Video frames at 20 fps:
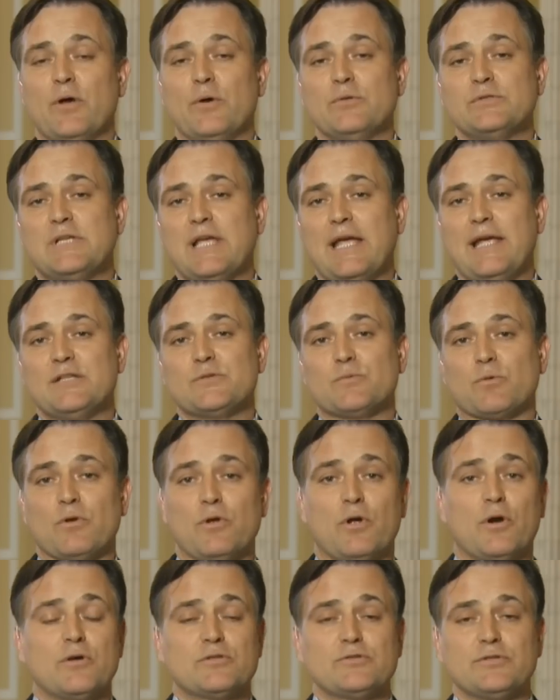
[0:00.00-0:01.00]
those gains were
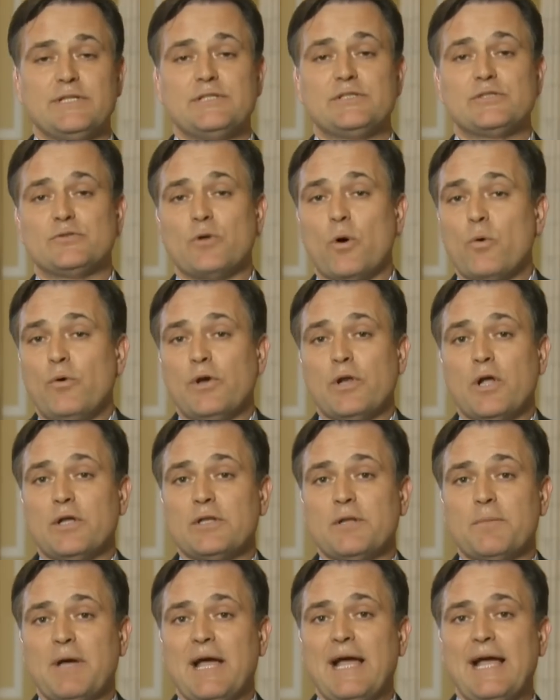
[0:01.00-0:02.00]
largely stolen
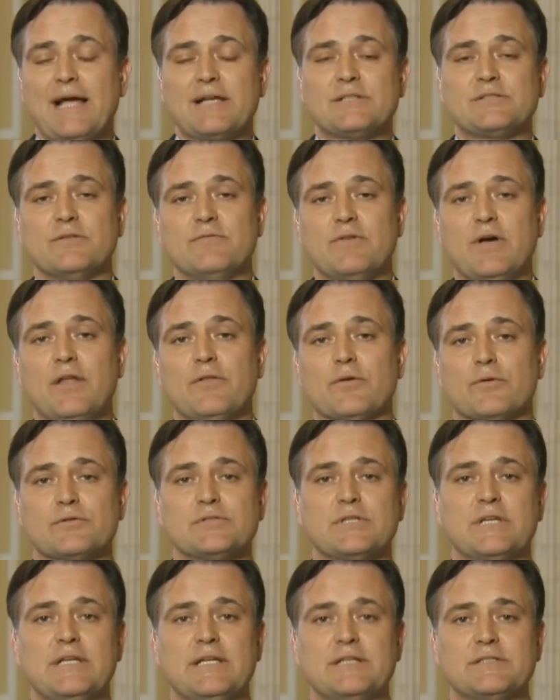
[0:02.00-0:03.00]
on the backs of
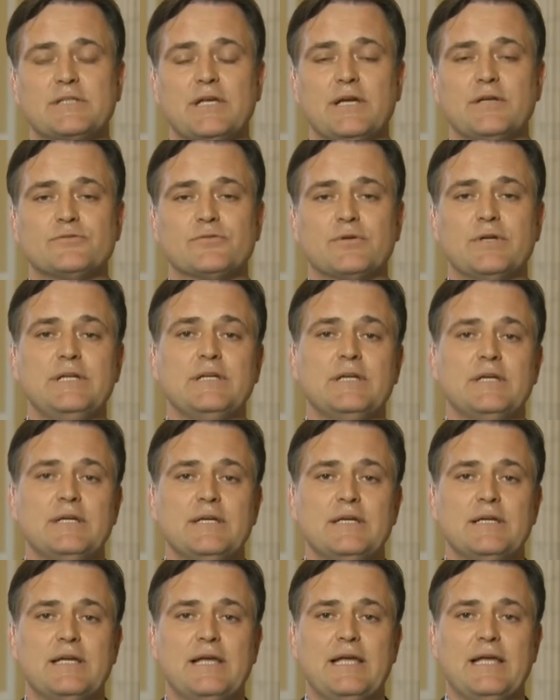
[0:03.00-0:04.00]
others in his country.
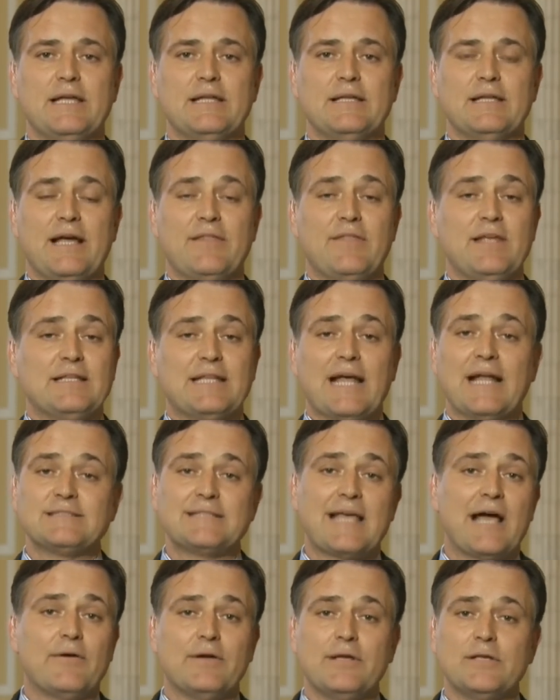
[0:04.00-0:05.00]
And I think
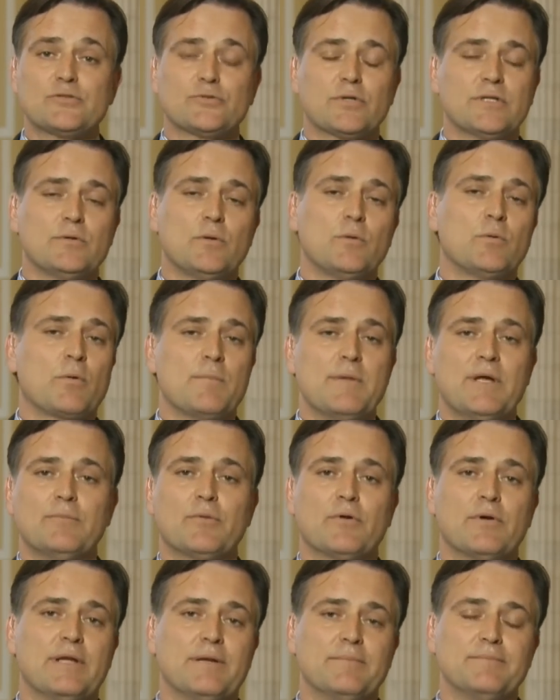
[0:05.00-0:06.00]
that's how history will
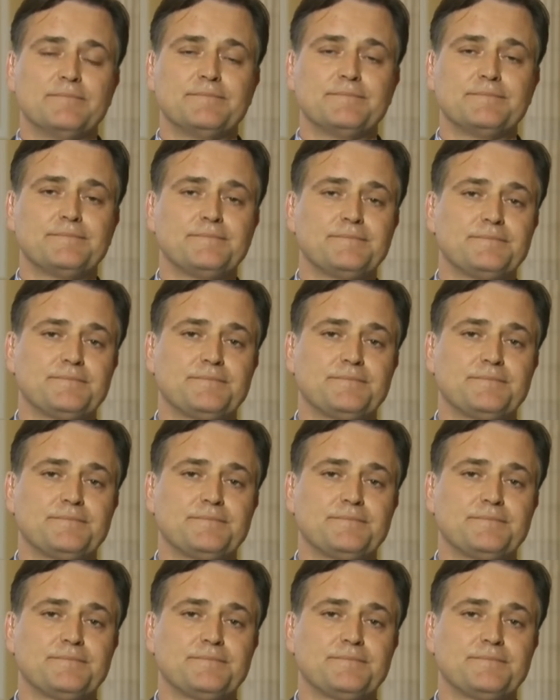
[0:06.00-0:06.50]
remember him. Uh,